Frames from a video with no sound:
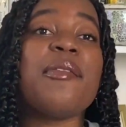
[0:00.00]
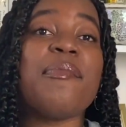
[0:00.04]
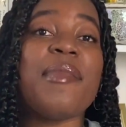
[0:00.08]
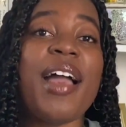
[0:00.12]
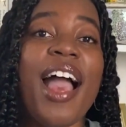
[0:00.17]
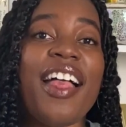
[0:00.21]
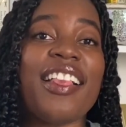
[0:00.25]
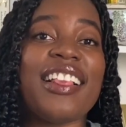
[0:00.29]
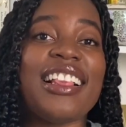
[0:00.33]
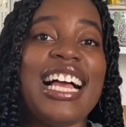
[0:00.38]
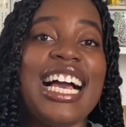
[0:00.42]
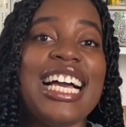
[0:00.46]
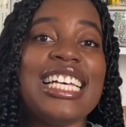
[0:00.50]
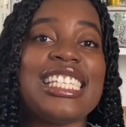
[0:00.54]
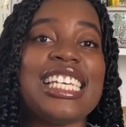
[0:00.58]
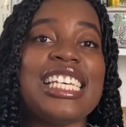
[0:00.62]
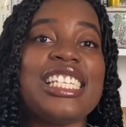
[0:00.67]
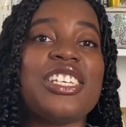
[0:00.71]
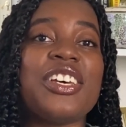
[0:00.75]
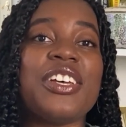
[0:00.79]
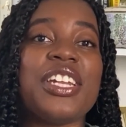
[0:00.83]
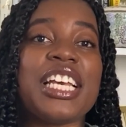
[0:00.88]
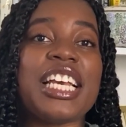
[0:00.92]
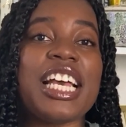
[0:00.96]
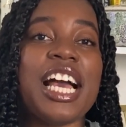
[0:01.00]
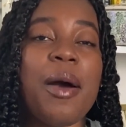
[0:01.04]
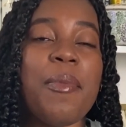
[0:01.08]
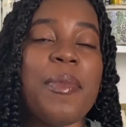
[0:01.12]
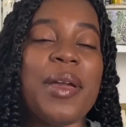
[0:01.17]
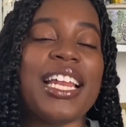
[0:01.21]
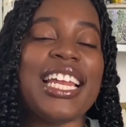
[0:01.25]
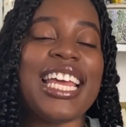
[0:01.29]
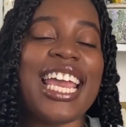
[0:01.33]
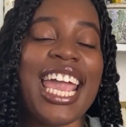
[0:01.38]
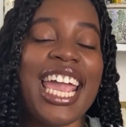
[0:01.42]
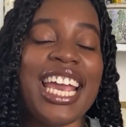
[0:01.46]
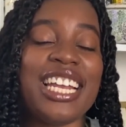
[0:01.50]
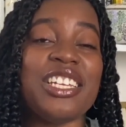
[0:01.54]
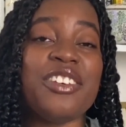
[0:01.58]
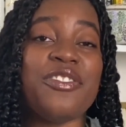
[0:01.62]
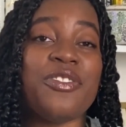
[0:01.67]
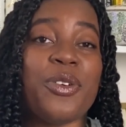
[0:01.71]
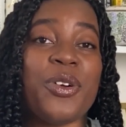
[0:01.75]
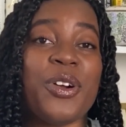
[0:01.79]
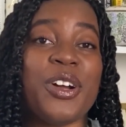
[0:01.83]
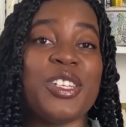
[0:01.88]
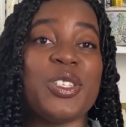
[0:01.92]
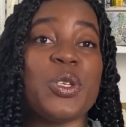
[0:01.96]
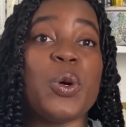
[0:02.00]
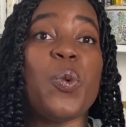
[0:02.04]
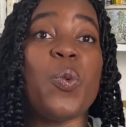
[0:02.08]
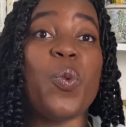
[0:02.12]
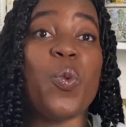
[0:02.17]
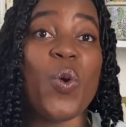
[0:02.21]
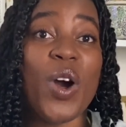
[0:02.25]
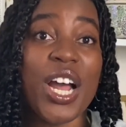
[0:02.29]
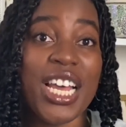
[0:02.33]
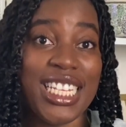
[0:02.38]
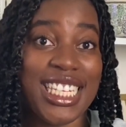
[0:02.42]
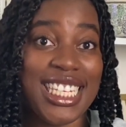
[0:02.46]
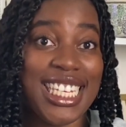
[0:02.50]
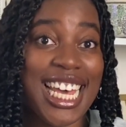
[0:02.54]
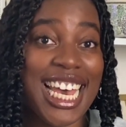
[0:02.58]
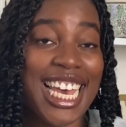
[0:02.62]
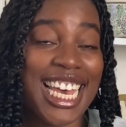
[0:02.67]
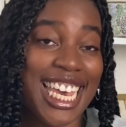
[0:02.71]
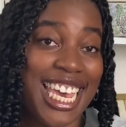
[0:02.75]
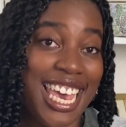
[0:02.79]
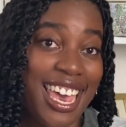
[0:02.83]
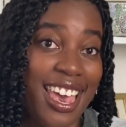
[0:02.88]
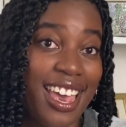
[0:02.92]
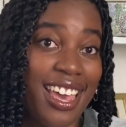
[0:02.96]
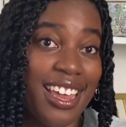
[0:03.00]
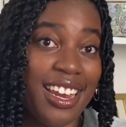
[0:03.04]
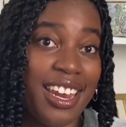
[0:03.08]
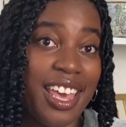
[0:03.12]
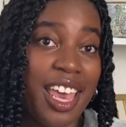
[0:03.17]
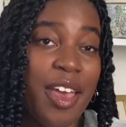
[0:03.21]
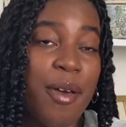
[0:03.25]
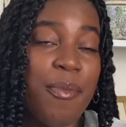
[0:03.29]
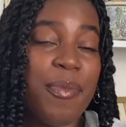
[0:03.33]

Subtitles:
math class is going to come in handy for us once again